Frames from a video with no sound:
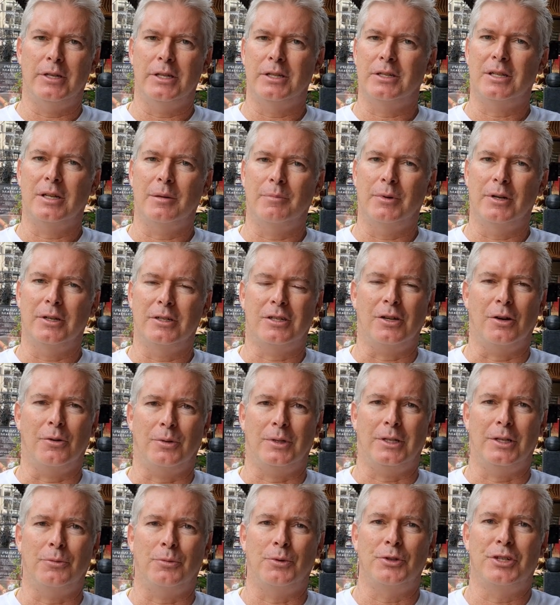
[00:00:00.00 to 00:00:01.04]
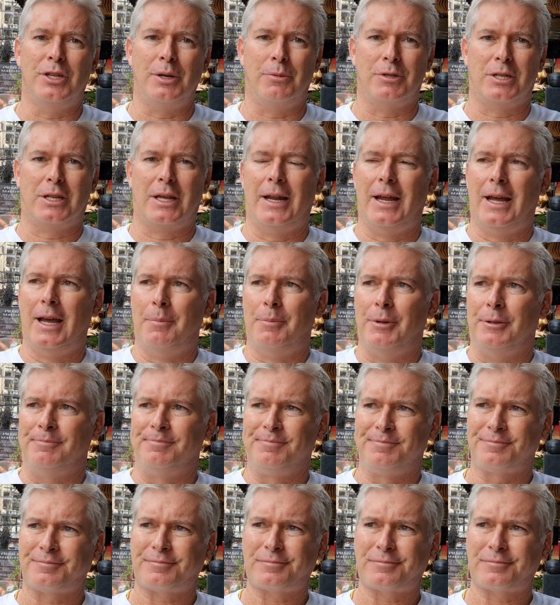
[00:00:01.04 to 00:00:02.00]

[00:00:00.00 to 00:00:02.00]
December. So we'll see what's going to happen.